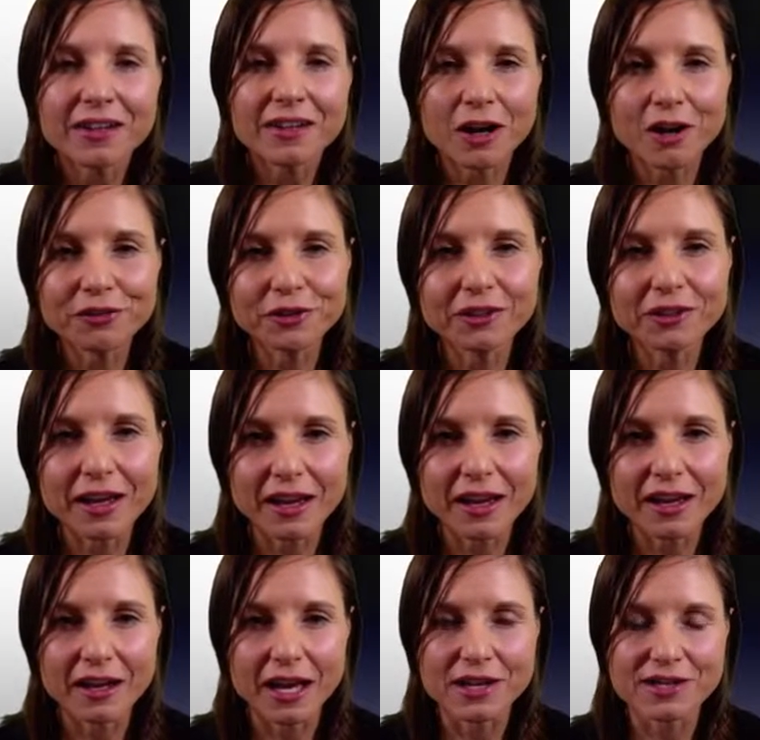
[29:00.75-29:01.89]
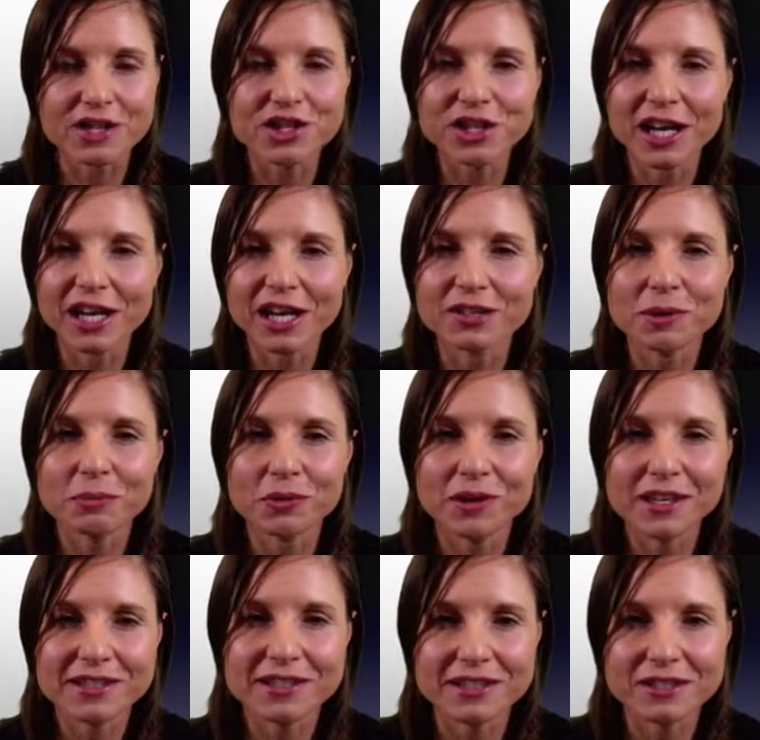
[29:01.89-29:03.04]
Often as educators, we put
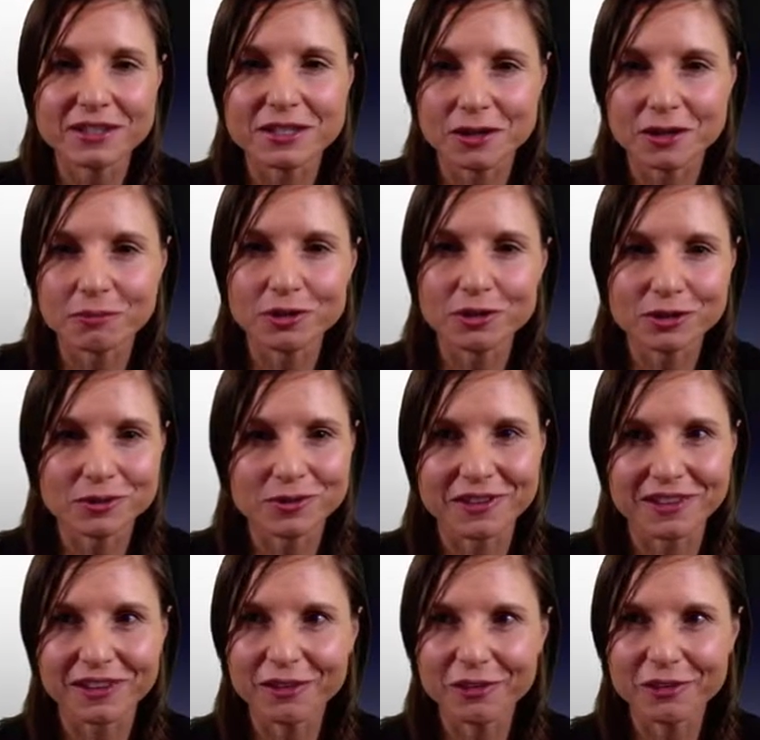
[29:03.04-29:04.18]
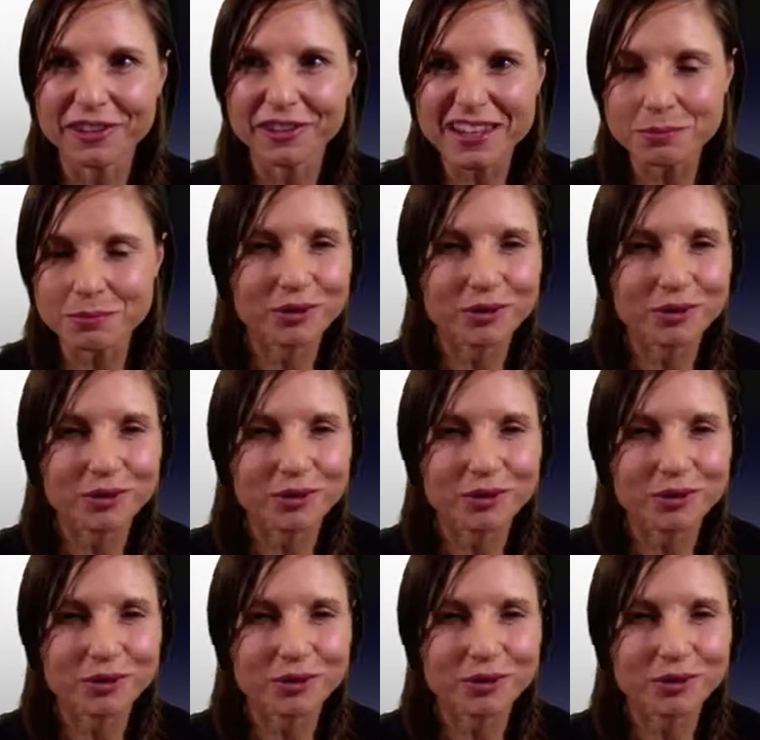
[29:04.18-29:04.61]
these into certain boxes. We think, oh, that's a